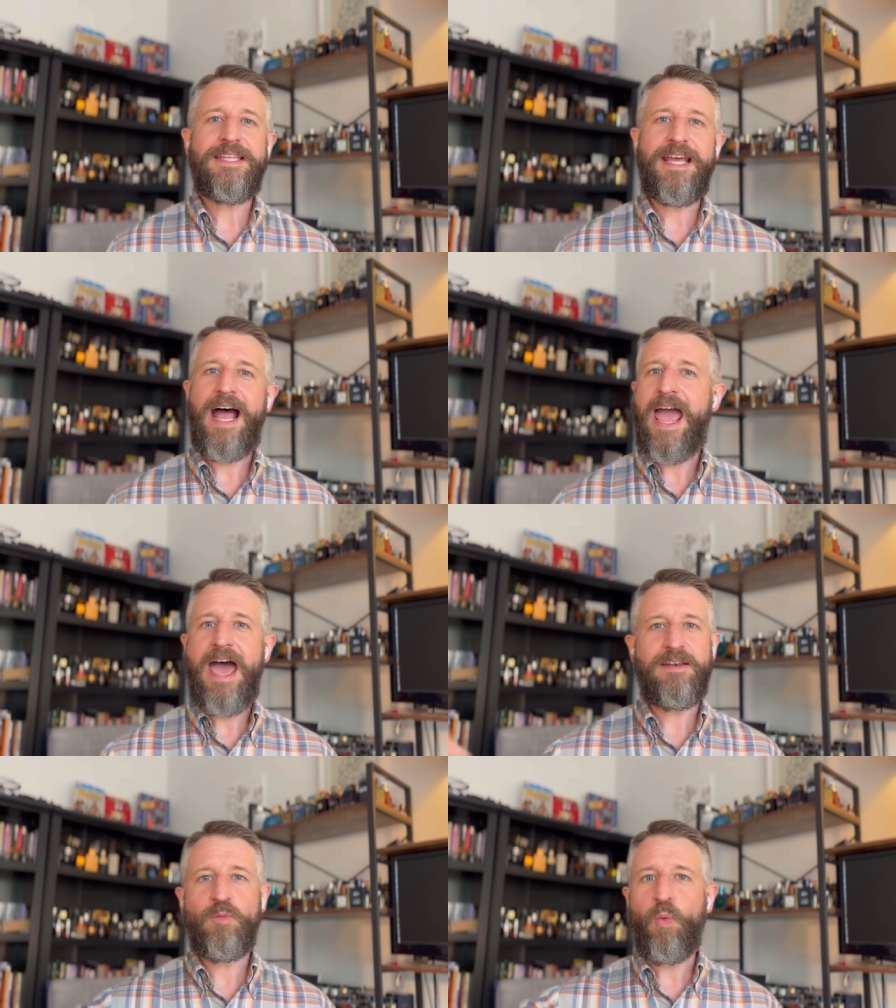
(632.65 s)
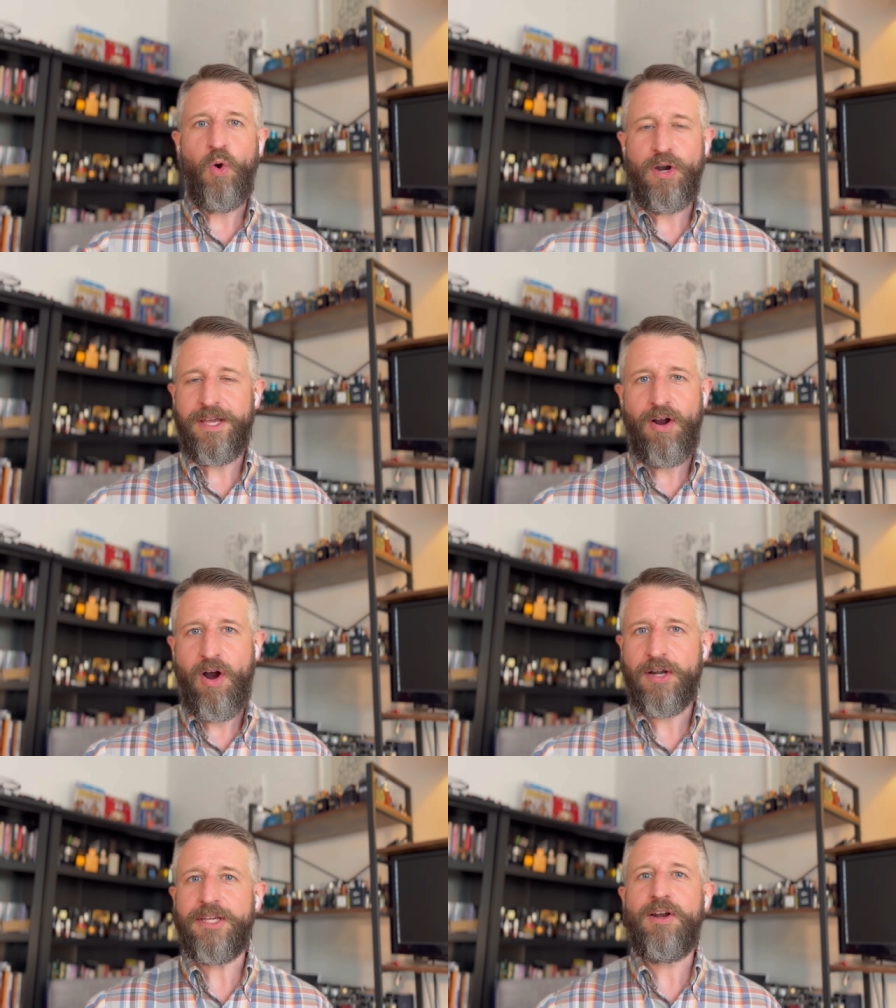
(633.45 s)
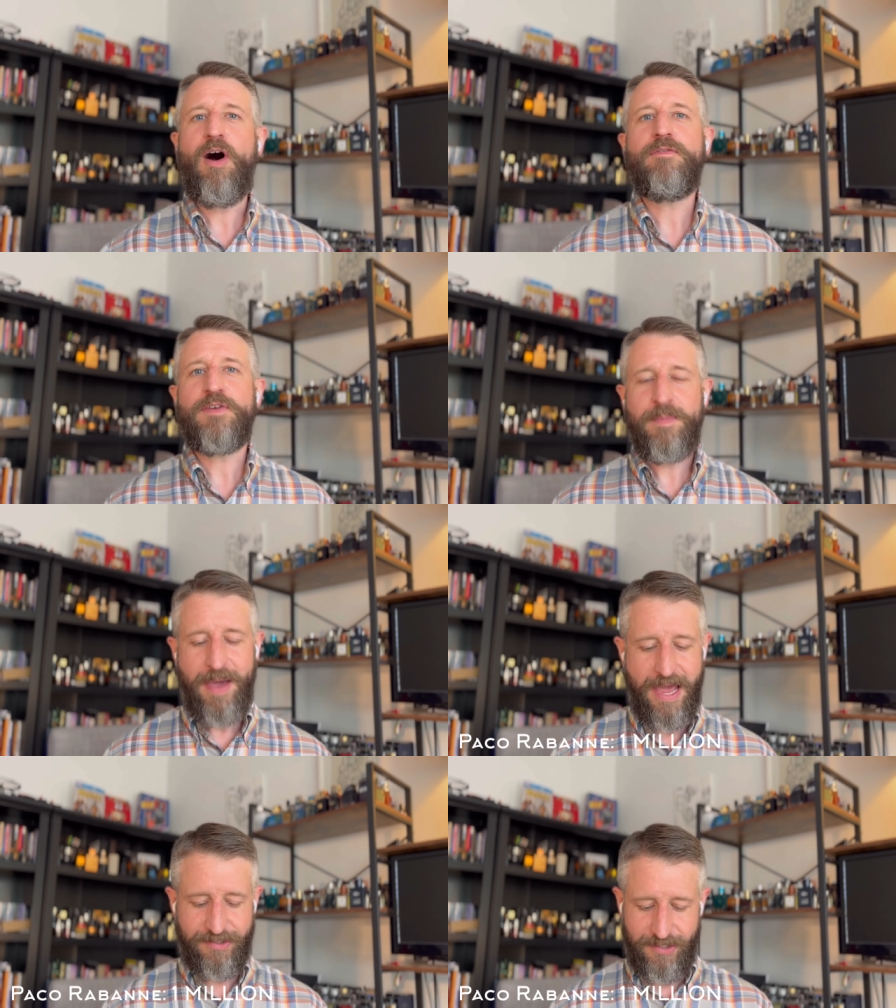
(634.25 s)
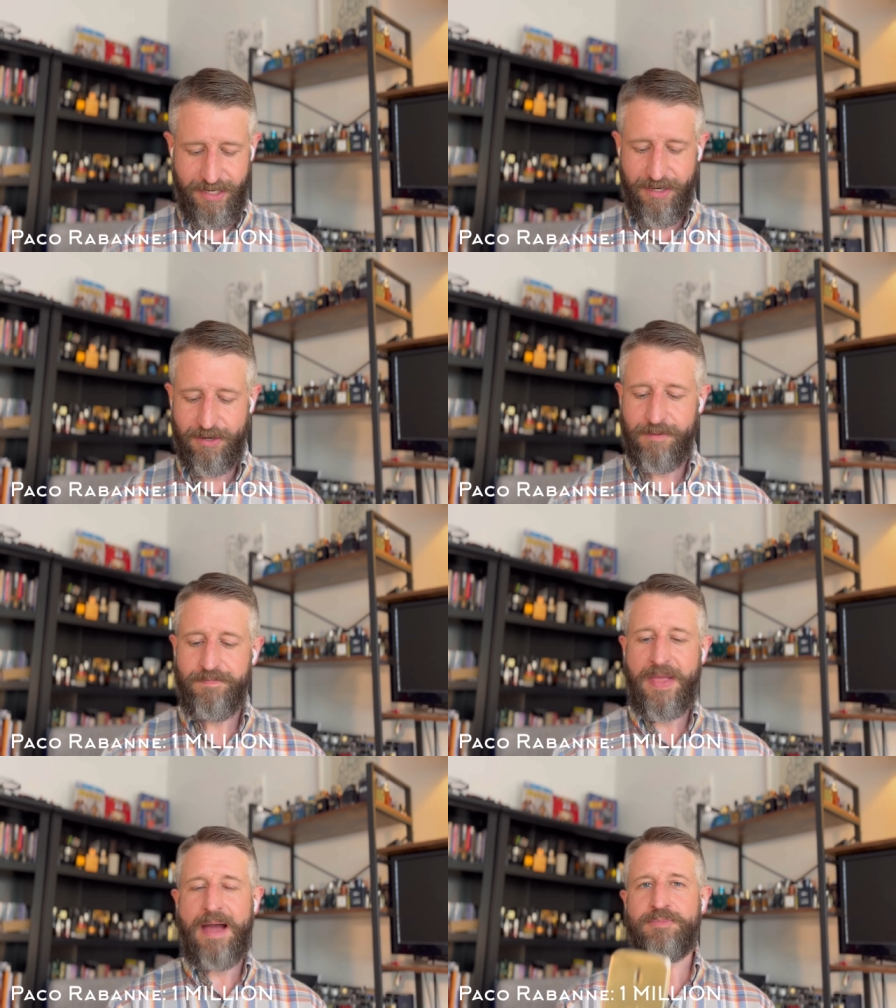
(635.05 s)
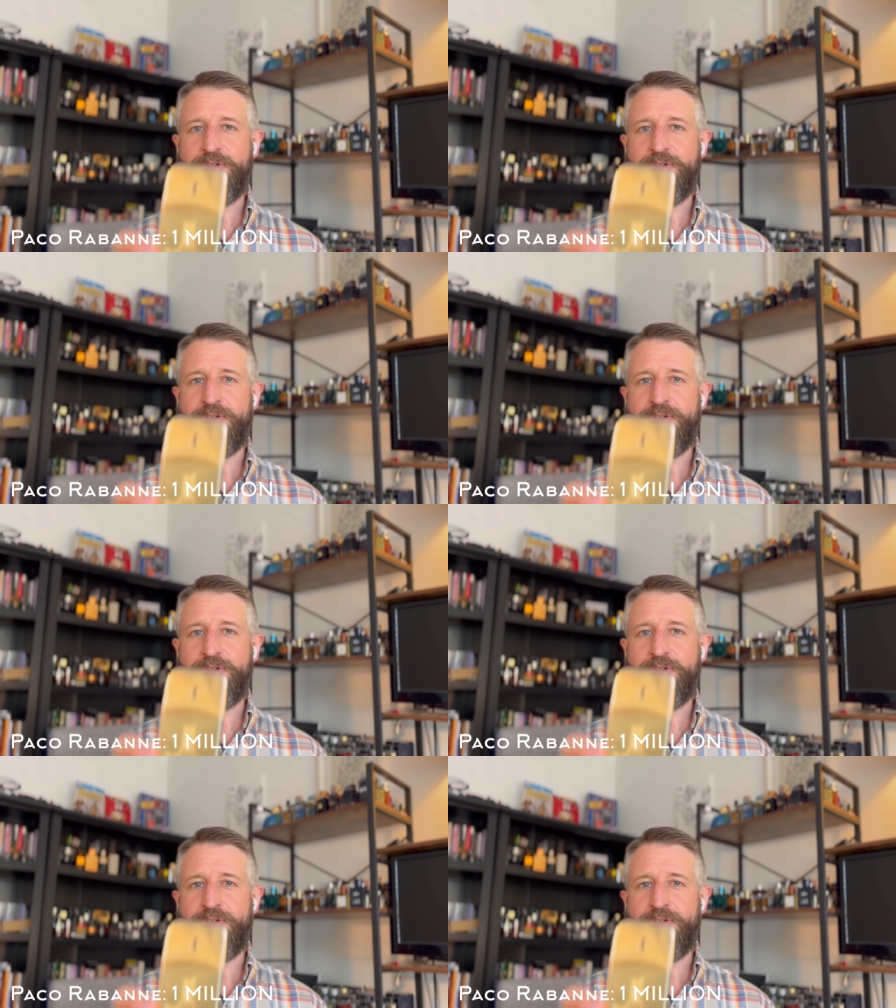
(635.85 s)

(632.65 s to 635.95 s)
that I hadn't worn it hardly at all for the past year. I'm